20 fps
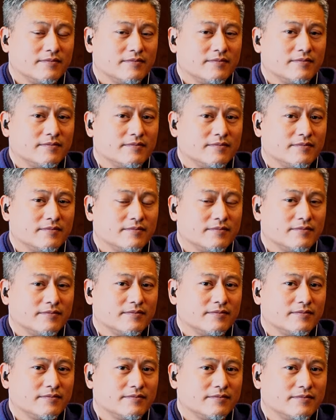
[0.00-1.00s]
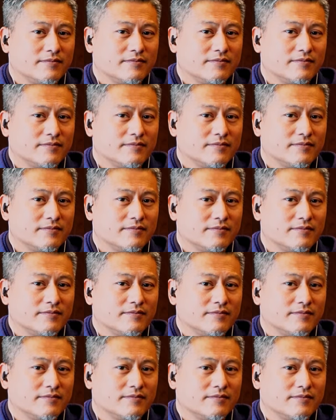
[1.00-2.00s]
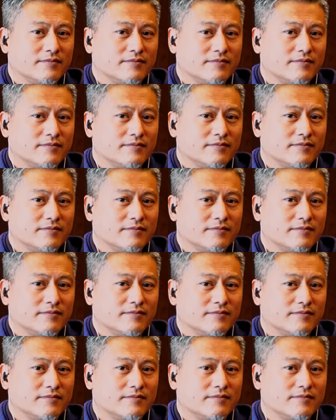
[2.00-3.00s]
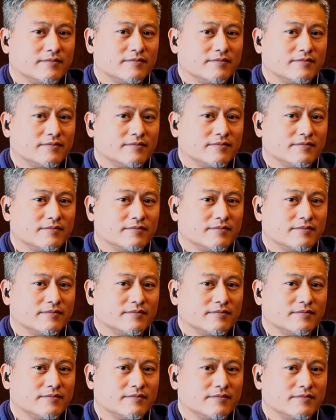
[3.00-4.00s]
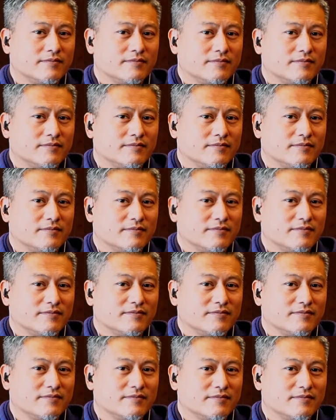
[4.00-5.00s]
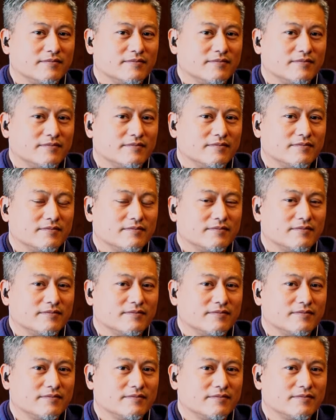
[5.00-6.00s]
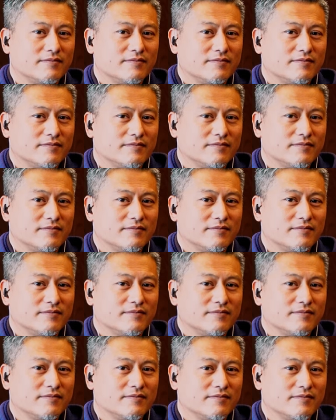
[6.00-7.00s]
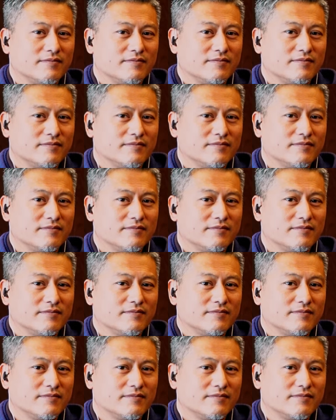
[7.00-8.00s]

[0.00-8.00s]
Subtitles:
[no speech]